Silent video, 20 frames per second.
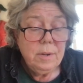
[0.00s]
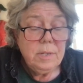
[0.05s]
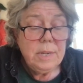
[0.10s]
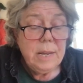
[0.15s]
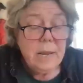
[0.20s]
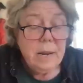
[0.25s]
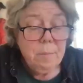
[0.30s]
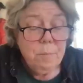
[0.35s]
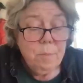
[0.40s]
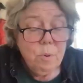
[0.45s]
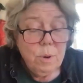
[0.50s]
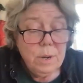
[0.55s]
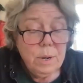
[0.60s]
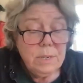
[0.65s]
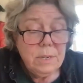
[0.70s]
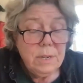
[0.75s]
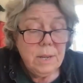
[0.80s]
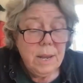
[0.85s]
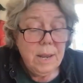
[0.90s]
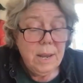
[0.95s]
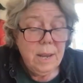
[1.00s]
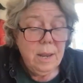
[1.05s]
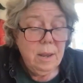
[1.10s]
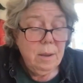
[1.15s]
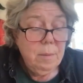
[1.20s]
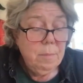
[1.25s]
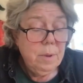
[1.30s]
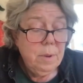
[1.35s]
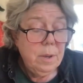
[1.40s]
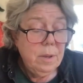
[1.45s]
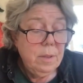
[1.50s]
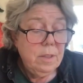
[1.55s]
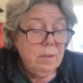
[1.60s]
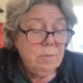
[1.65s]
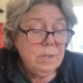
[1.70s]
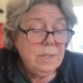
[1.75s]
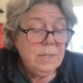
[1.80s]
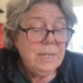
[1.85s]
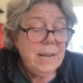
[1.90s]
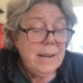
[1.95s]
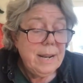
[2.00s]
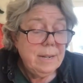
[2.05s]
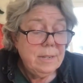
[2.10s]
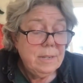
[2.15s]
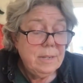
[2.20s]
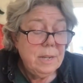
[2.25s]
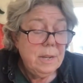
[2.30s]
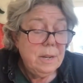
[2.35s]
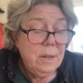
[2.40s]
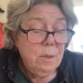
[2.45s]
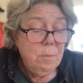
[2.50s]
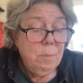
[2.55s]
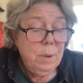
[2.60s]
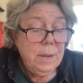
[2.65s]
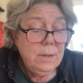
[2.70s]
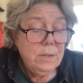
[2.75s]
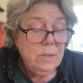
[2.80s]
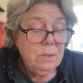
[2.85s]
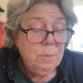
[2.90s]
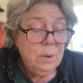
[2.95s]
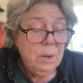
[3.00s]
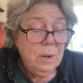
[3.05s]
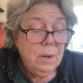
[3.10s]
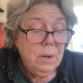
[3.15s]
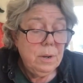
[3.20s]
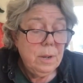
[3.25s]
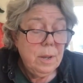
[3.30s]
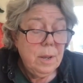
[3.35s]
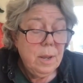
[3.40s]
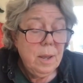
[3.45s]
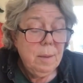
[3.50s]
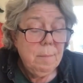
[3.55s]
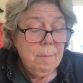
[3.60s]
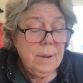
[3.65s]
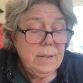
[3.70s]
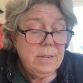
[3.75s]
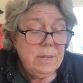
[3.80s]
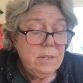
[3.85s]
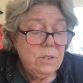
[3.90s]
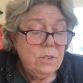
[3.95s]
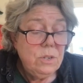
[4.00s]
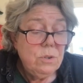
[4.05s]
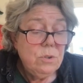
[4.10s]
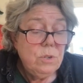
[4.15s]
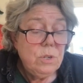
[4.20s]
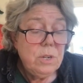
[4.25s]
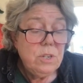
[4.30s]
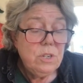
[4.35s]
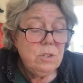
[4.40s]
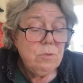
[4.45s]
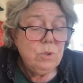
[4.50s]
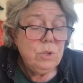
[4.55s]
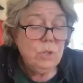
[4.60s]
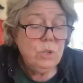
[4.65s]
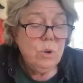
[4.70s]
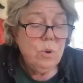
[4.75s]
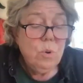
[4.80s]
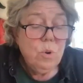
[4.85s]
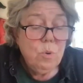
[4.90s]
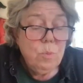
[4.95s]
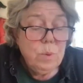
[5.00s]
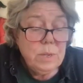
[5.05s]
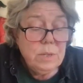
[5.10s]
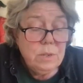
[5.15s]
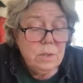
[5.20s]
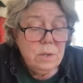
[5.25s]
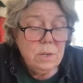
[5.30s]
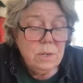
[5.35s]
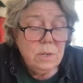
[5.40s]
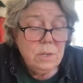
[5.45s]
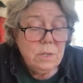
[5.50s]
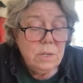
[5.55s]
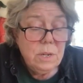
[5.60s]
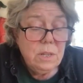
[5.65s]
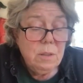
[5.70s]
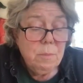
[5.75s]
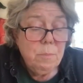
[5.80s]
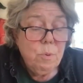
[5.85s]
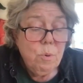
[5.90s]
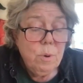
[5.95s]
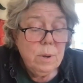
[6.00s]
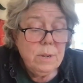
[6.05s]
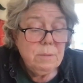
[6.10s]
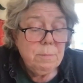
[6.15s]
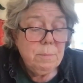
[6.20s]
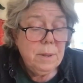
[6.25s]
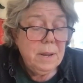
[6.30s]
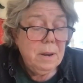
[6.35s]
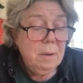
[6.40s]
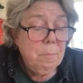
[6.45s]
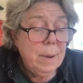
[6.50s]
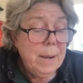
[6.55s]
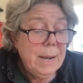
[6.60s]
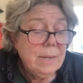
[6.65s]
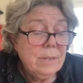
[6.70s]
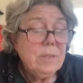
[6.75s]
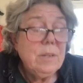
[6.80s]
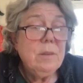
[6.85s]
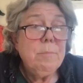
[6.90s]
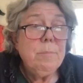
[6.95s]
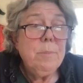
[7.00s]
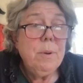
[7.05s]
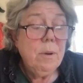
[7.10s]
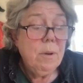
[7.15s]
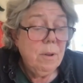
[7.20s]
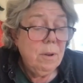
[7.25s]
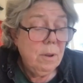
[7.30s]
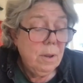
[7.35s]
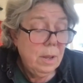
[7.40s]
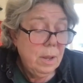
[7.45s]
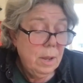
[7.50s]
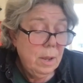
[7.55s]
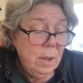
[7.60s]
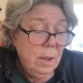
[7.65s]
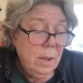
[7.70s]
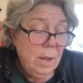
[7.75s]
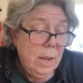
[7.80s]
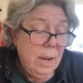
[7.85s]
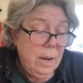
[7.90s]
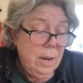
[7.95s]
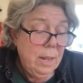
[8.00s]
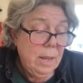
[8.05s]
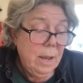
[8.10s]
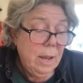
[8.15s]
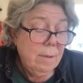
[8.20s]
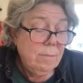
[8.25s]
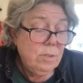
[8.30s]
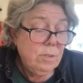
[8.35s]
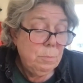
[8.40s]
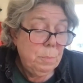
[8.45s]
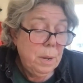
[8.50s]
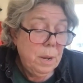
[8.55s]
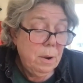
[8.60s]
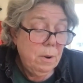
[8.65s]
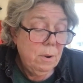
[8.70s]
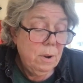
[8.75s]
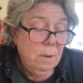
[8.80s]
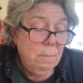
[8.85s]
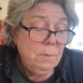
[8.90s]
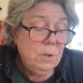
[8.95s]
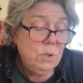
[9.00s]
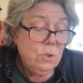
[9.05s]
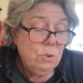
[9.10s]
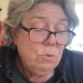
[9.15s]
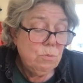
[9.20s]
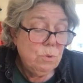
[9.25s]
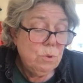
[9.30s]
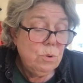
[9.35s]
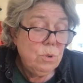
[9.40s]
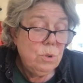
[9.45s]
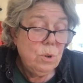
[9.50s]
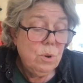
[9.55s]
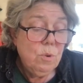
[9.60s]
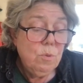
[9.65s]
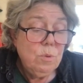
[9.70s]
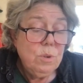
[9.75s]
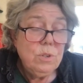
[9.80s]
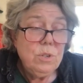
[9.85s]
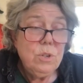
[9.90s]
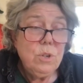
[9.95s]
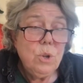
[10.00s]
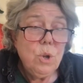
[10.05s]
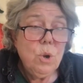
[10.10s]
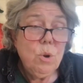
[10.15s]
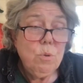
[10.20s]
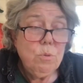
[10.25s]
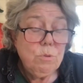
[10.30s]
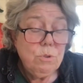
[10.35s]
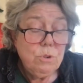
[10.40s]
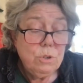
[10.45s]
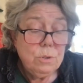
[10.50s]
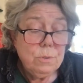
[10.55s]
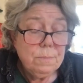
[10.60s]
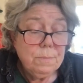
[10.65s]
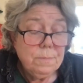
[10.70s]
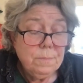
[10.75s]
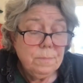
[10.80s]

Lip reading: 10 boys came. There was dancing in the basement. My sister says it was no coincidence that the boys played basketball and the house parent, Mr. Russo, was the coach.